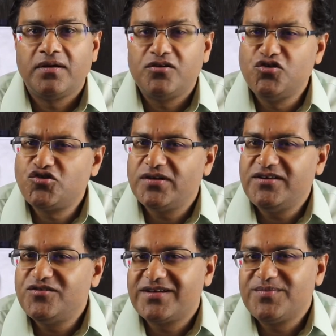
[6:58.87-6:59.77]
Usually
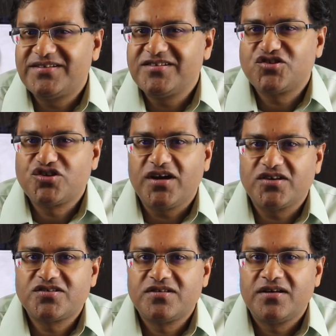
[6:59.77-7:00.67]
you can be
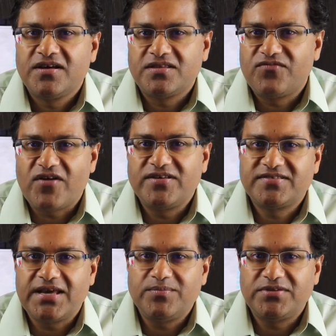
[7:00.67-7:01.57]
discharged the very same